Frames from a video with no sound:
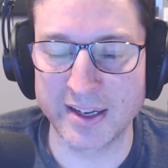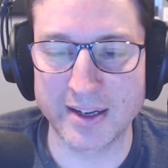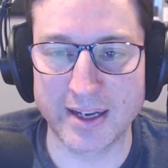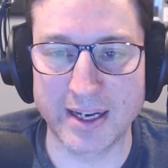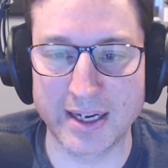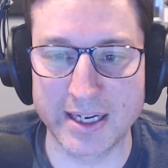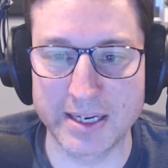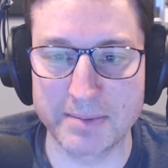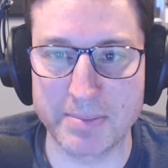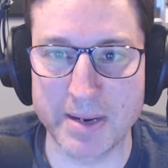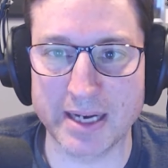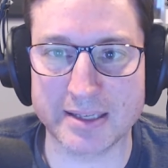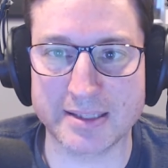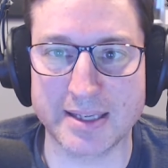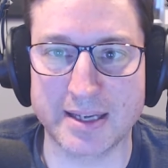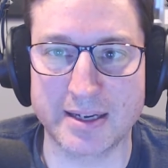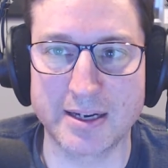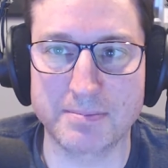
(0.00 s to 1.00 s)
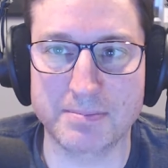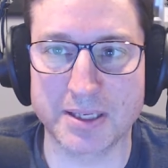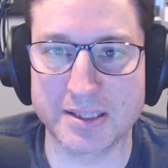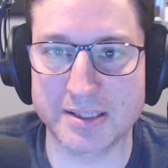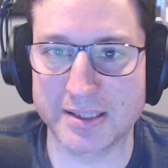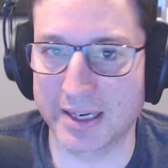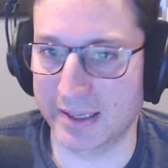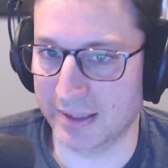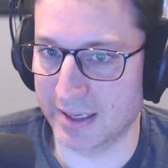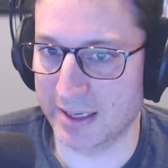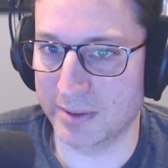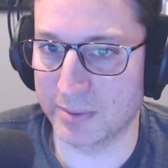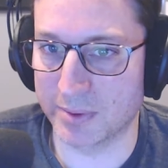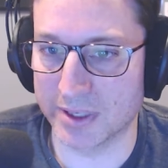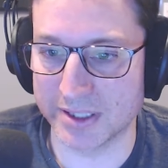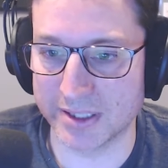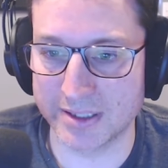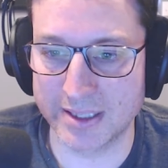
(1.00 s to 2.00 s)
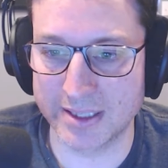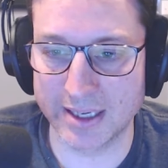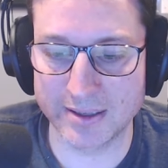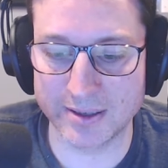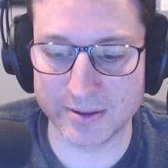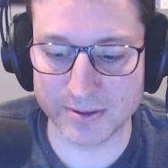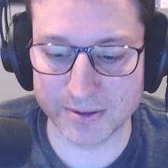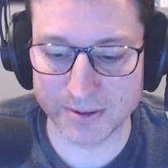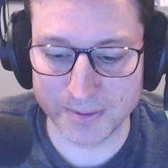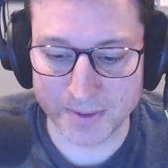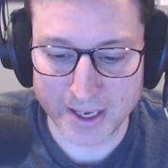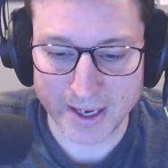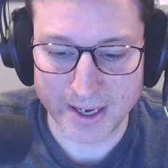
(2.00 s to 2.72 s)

And he backs that up by saying that he wasn't technical.